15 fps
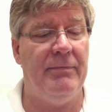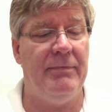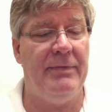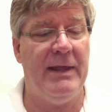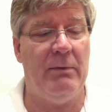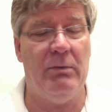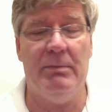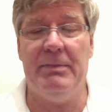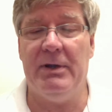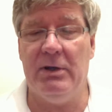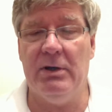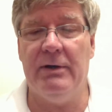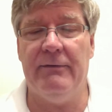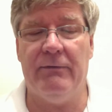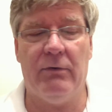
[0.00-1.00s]
that would be
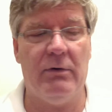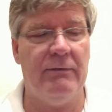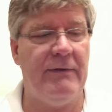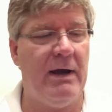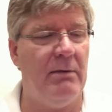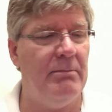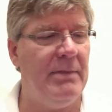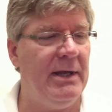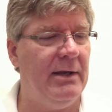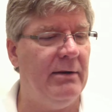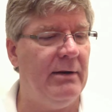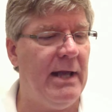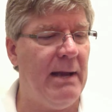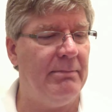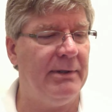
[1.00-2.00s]
good for fountain pen
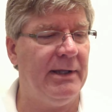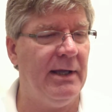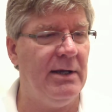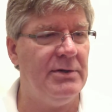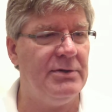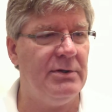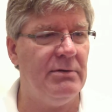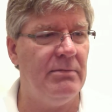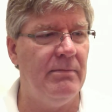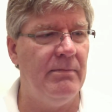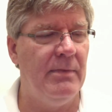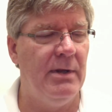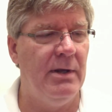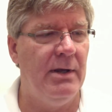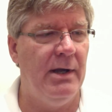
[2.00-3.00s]
application.
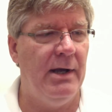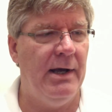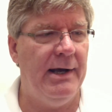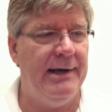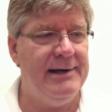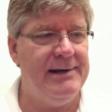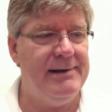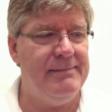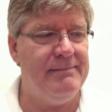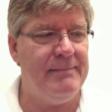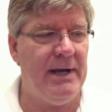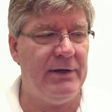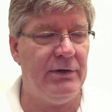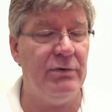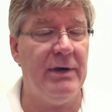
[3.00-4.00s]

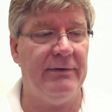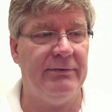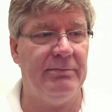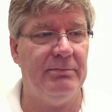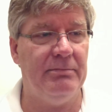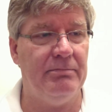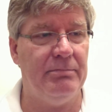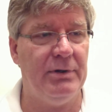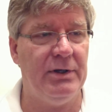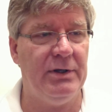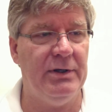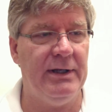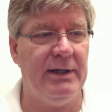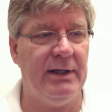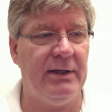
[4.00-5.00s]
I do have some pretty
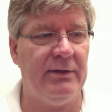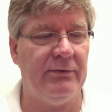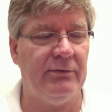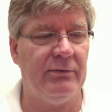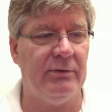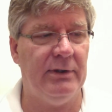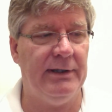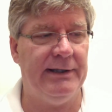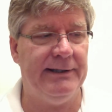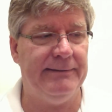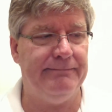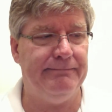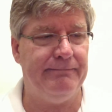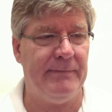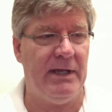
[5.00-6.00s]
good inks,
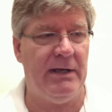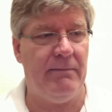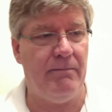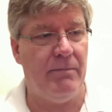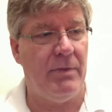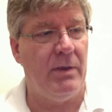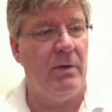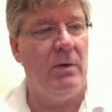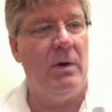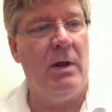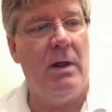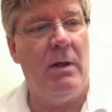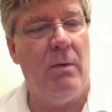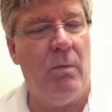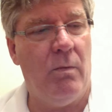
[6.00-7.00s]
and
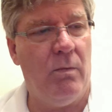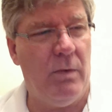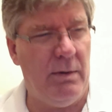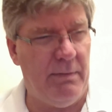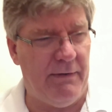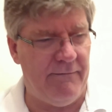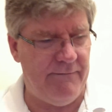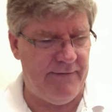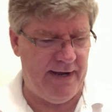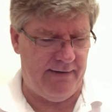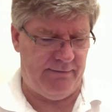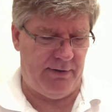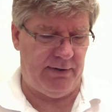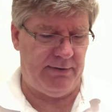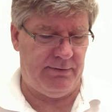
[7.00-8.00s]
one of my
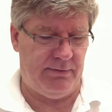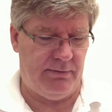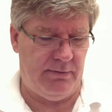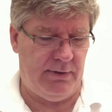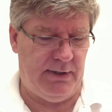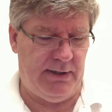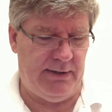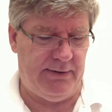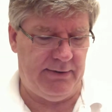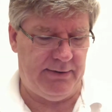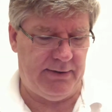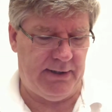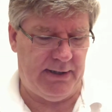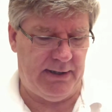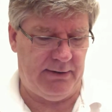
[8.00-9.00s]
favorite is
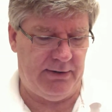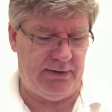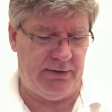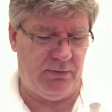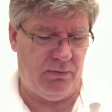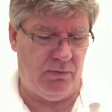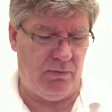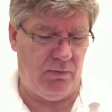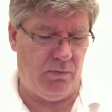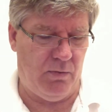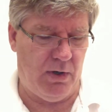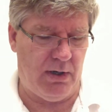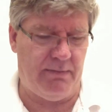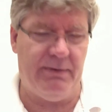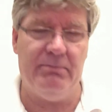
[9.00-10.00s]
just a
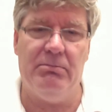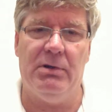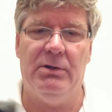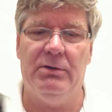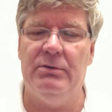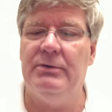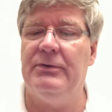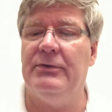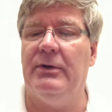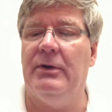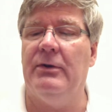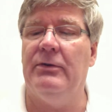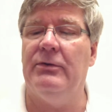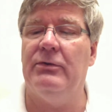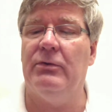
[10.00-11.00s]
Waterman Blue. It's a
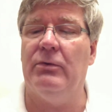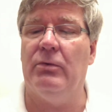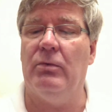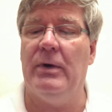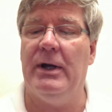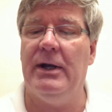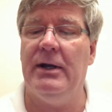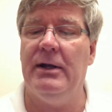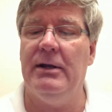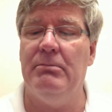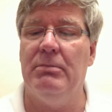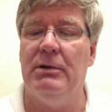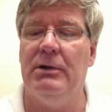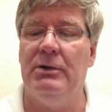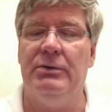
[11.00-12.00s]
Serenity
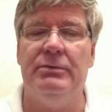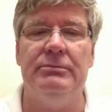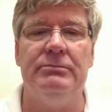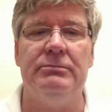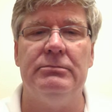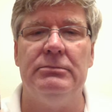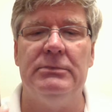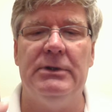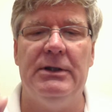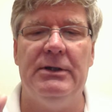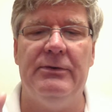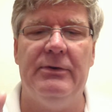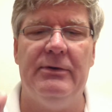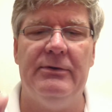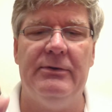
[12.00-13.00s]
Blue.
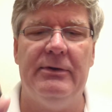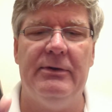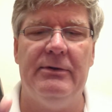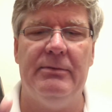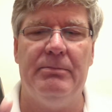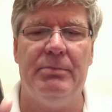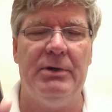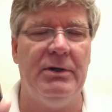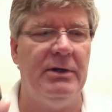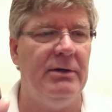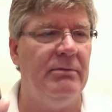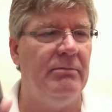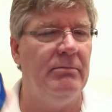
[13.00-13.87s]
It's a pretty good